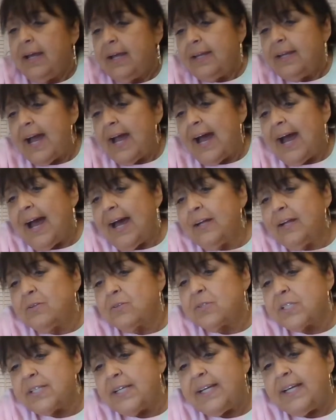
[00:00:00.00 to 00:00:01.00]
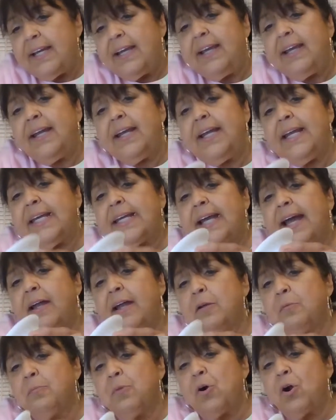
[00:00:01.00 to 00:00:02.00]
Now, I don't see any
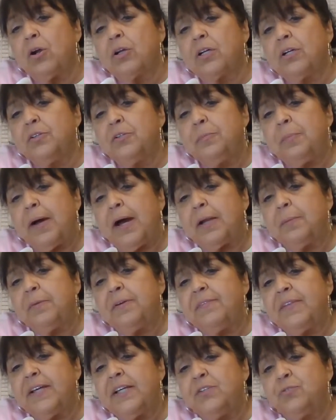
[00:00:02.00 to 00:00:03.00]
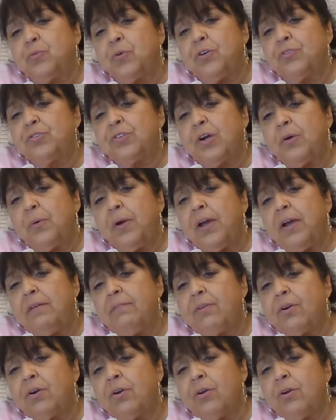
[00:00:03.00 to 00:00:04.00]
kind of mark on the bottom of these
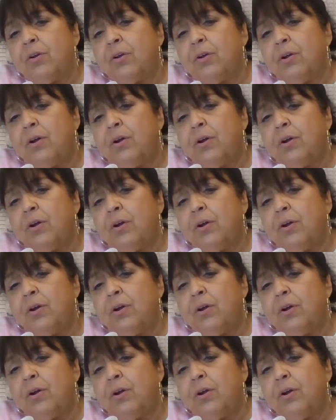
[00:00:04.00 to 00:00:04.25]
whatsoever.